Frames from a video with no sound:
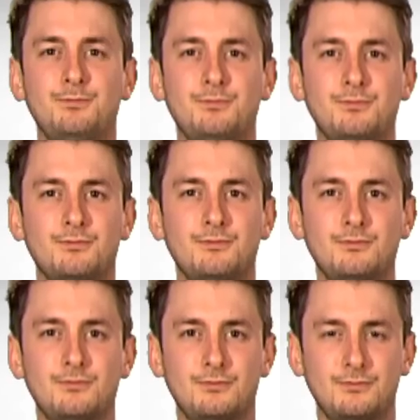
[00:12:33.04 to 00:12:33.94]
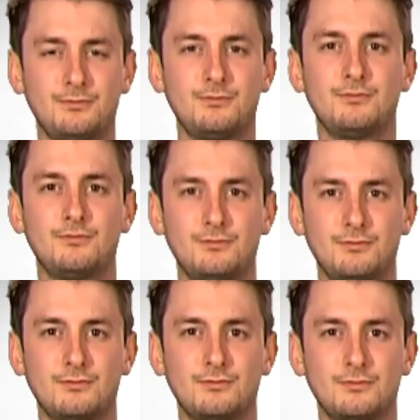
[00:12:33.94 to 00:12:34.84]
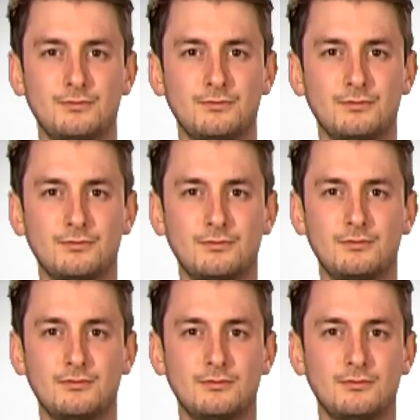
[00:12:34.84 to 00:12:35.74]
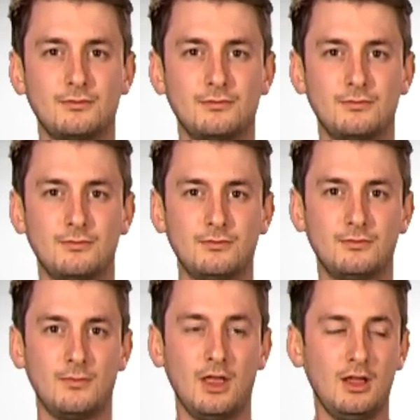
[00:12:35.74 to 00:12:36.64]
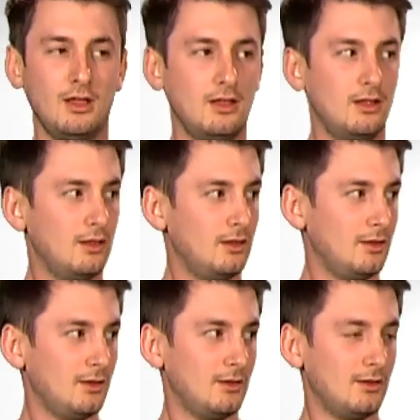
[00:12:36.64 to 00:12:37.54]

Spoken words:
[no speech]